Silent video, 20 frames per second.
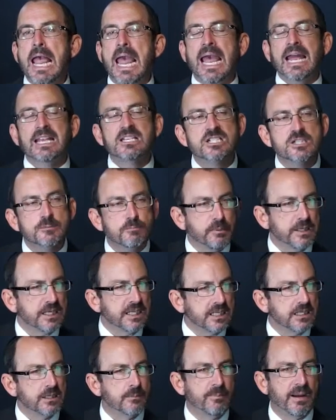And
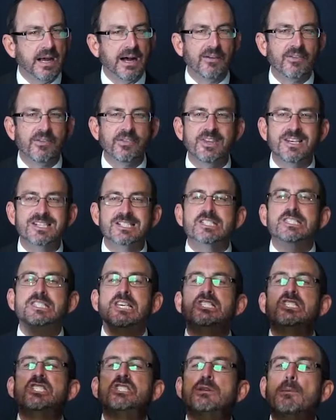speaking about this,
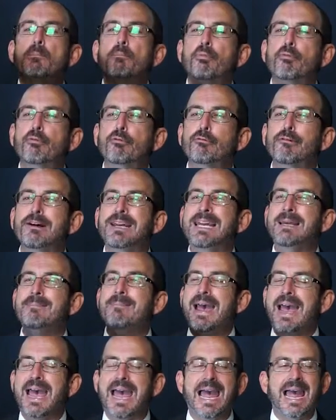this
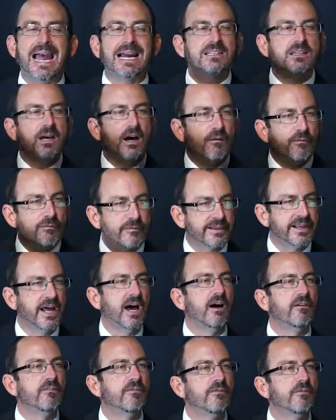supreme act of
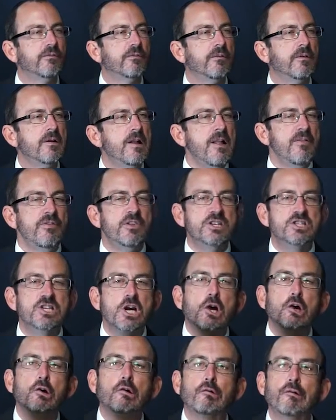love, this
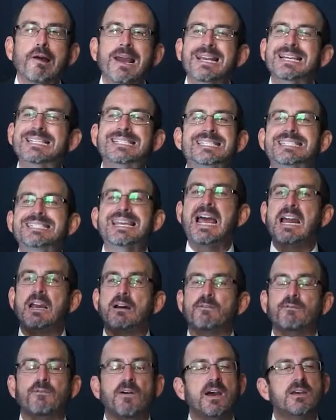greatest
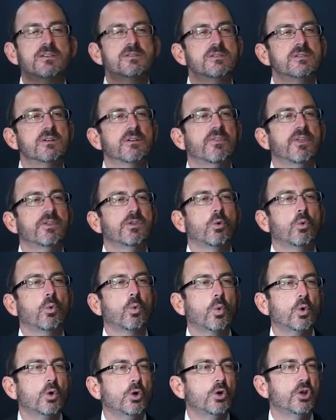sacrifice that the
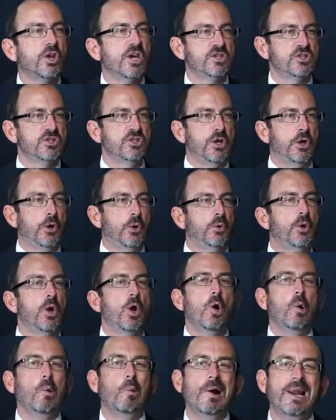world has known,
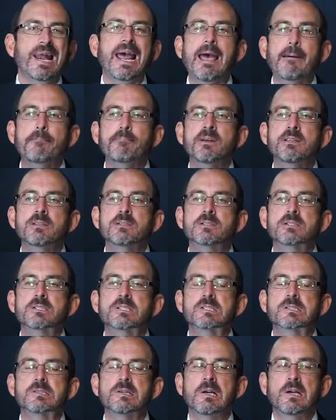what
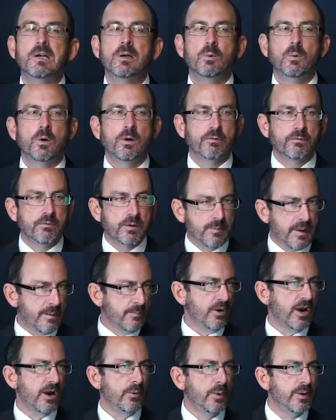happens? Well,
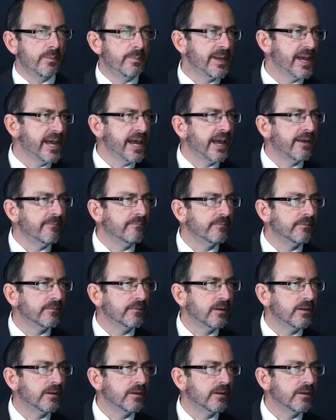remember how we began.